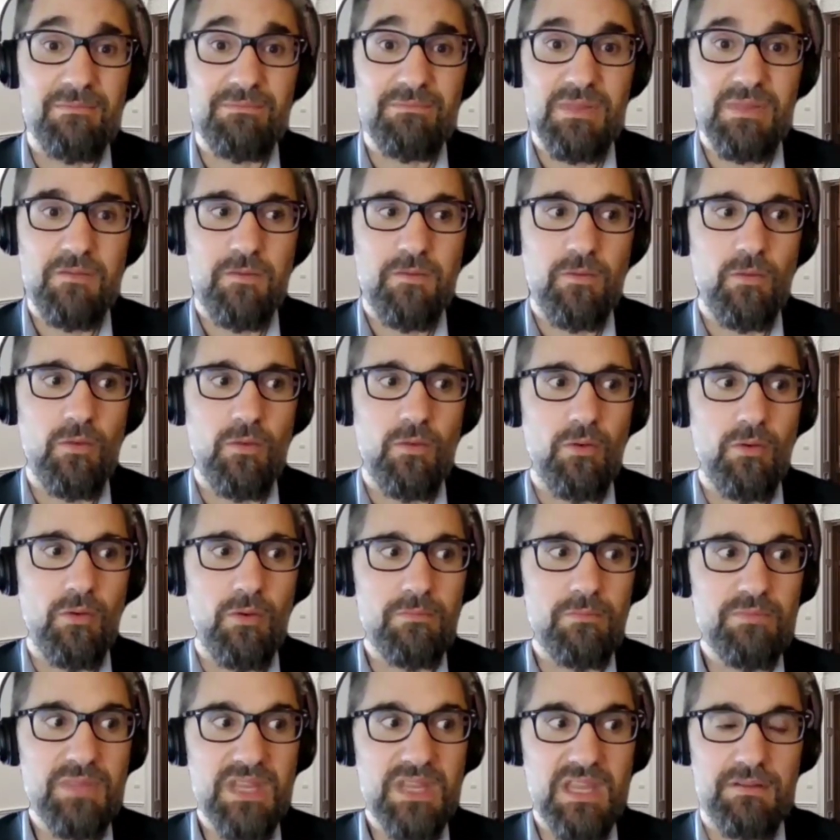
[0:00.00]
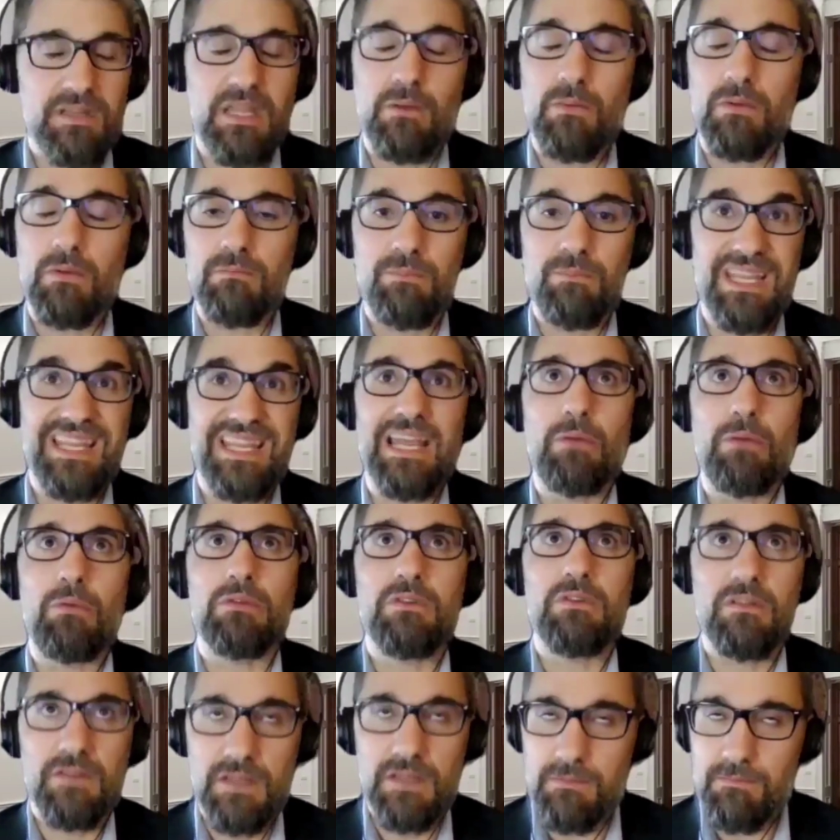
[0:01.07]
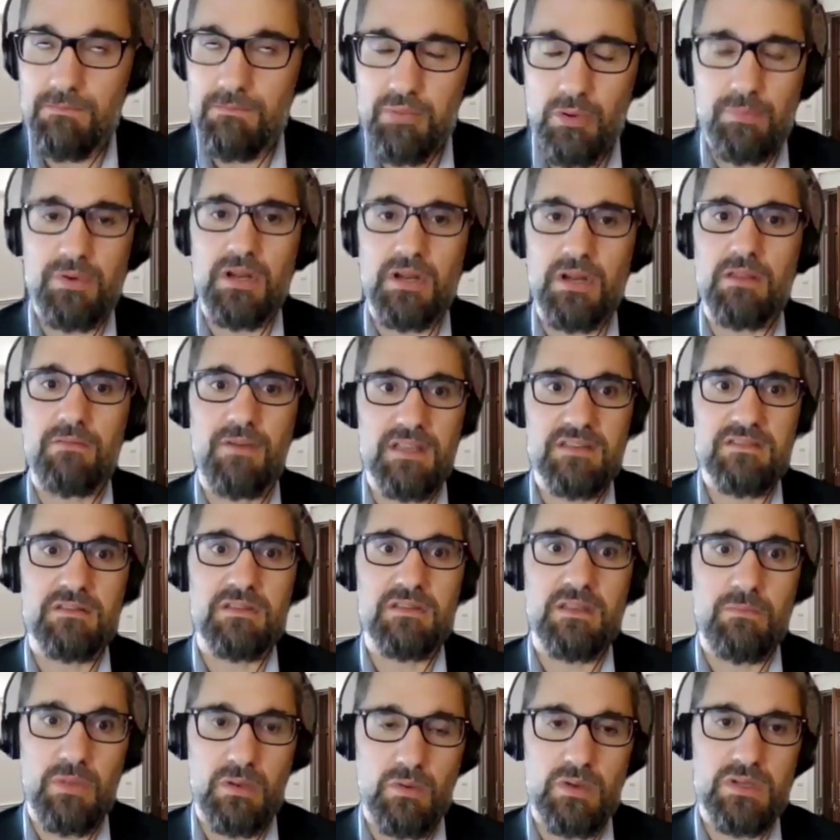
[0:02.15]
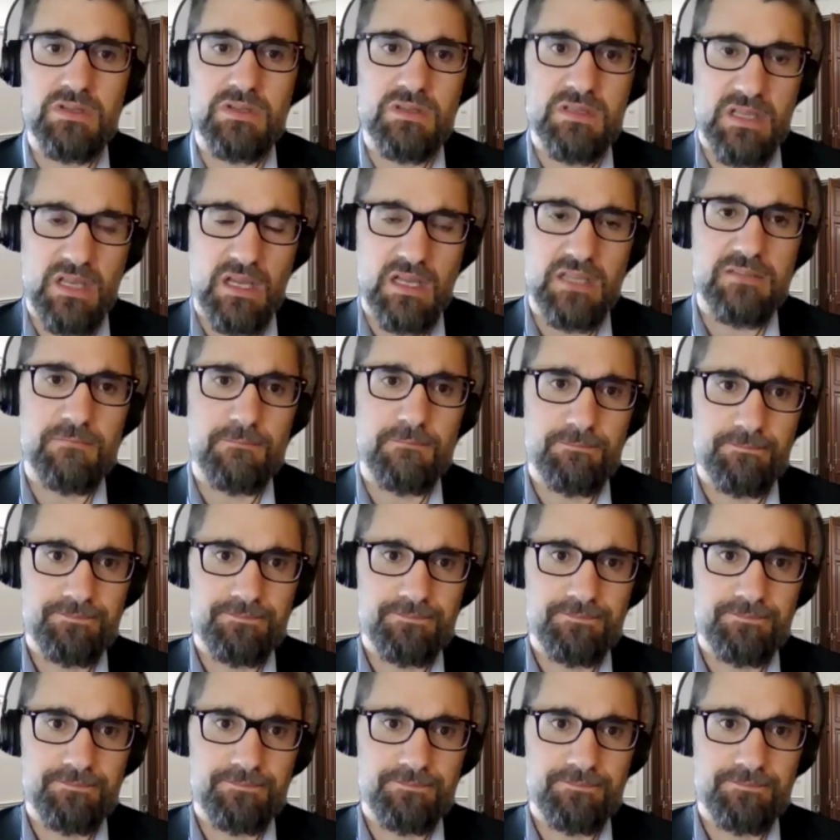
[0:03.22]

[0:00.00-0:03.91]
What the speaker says: before being able to give proper advice on the immigration side.